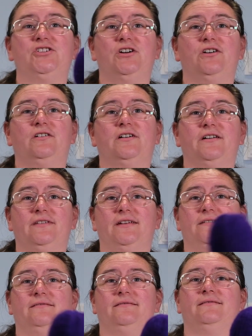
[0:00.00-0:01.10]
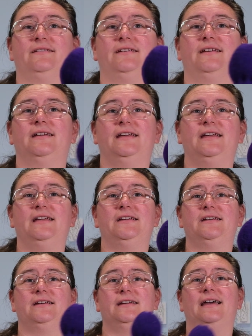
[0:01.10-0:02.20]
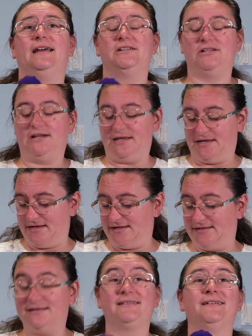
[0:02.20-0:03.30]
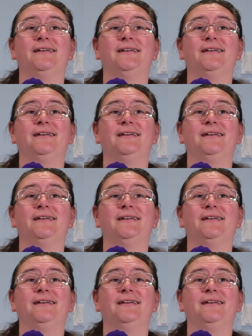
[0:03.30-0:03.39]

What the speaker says: darker than he actually is.